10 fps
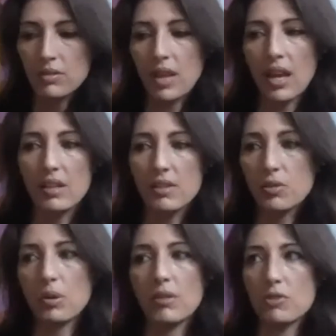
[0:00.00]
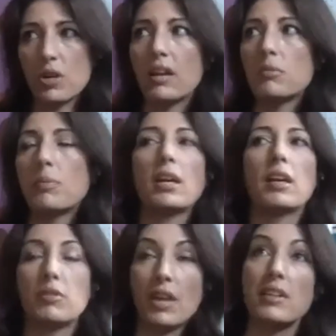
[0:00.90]
They sort of trained
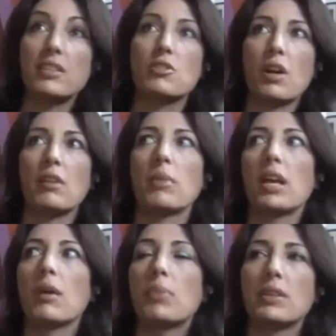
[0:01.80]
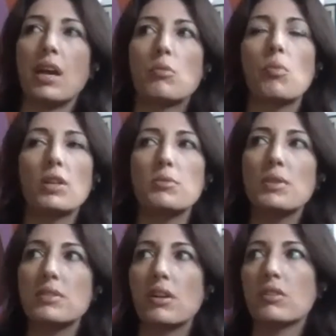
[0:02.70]
me. They did train me. But then once we
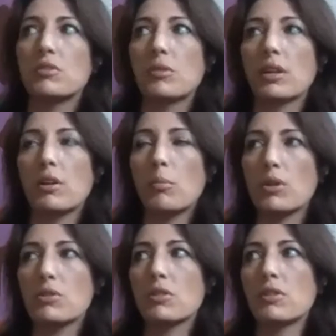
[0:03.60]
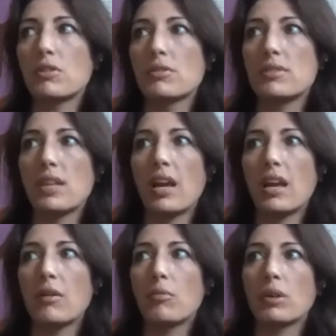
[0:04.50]
started doing commercials,
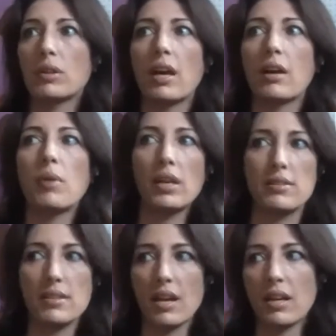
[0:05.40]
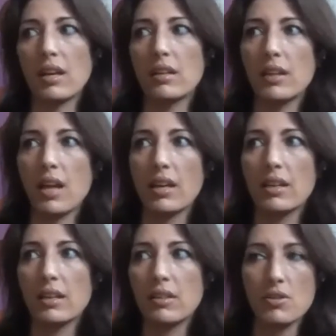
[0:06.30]
they were like, wait a second, like
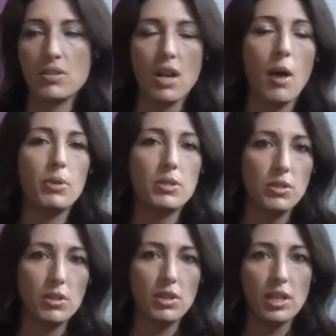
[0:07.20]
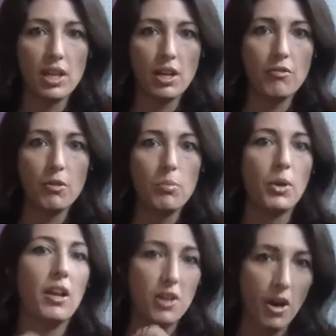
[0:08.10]
there's an opportunity here for
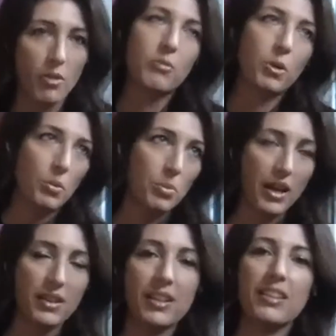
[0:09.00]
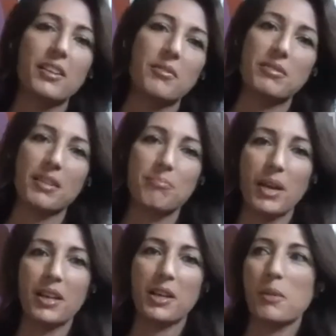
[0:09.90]
Brando or Brandi, that
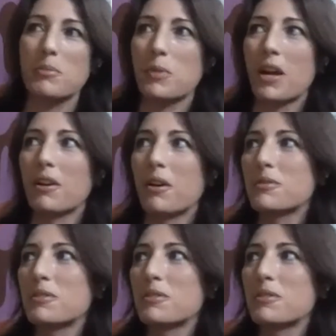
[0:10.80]
my nickname's Brando.